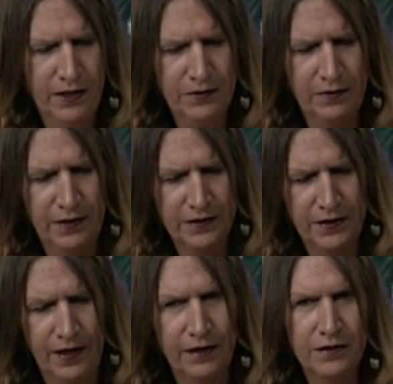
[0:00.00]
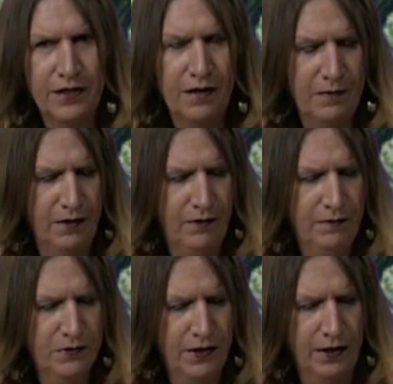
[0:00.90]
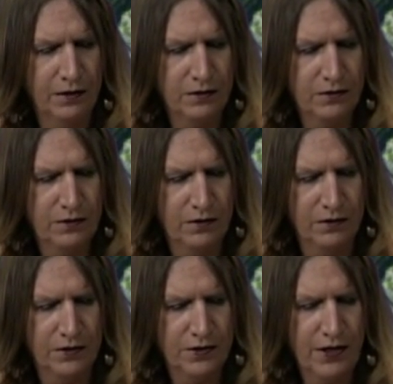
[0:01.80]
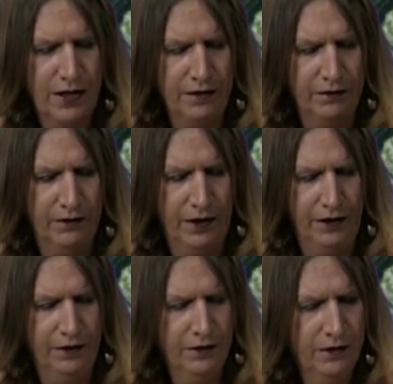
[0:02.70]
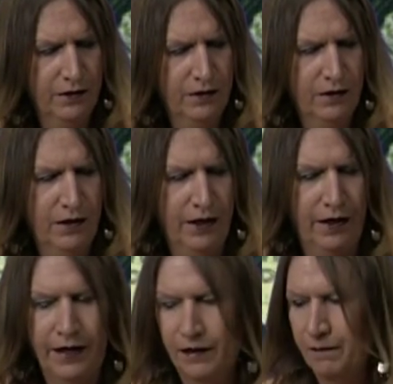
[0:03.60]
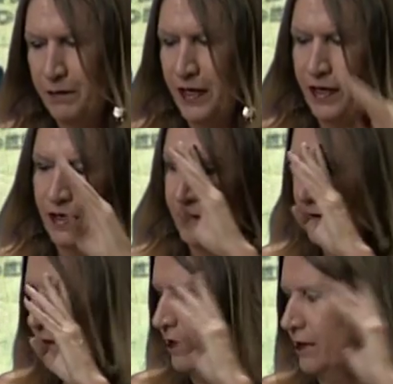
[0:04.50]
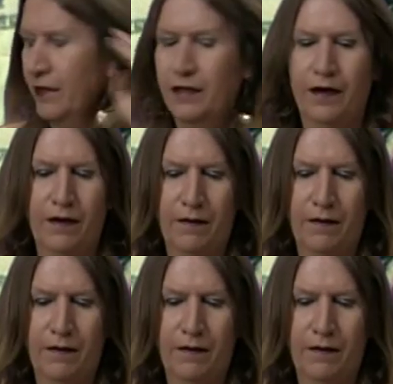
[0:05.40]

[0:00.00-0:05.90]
Where is that? It's on my website. It's the Satan thing. And I compared the,